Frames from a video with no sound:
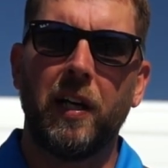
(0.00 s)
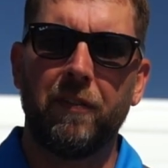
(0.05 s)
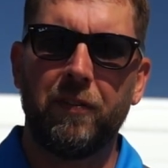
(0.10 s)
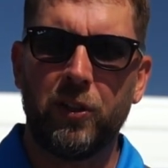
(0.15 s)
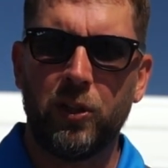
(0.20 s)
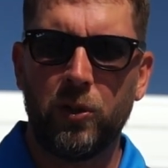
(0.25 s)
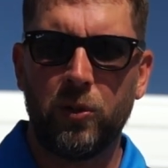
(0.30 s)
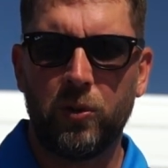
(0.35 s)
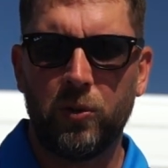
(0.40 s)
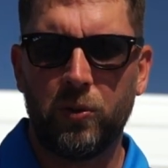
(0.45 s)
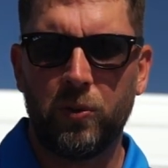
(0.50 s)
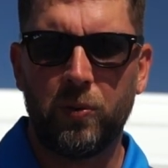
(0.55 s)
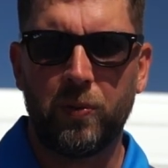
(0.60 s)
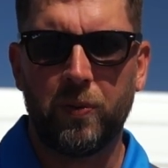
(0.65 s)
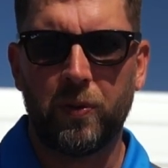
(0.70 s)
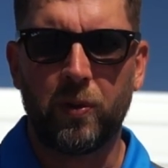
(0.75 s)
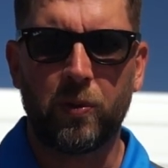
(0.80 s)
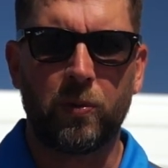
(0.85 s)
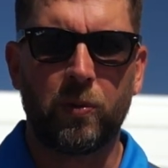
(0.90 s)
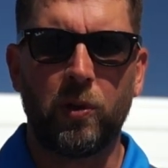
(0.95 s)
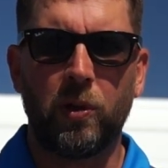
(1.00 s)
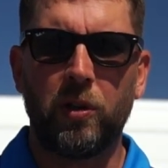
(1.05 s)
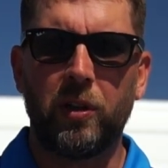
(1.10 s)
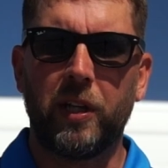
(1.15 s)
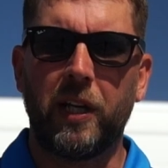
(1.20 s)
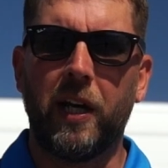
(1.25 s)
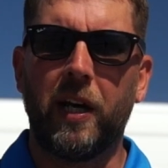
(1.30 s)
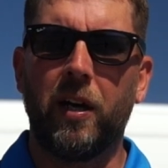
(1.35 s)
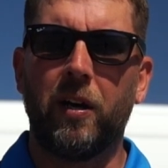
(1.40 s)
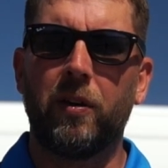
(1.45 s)
If you roll it
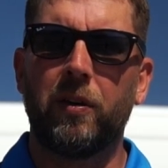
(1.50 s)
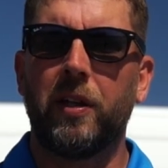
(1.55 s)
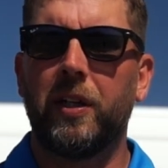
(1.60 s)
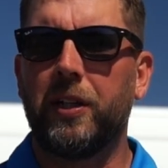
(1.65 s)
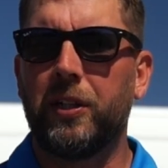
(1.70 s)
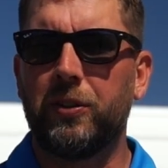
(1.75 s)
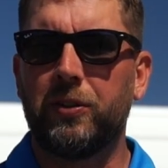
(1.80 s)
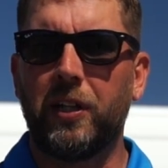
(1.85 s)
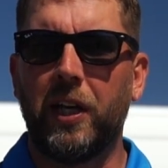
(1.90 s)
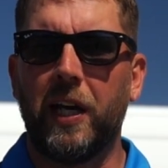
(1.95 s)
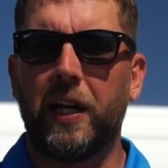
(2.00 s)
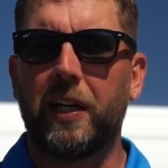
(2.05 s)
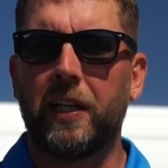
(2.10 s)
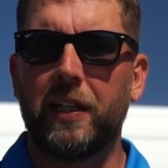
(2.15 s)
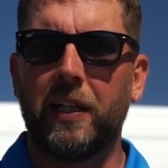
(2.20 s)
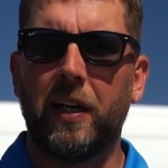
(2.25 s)
out and you tack it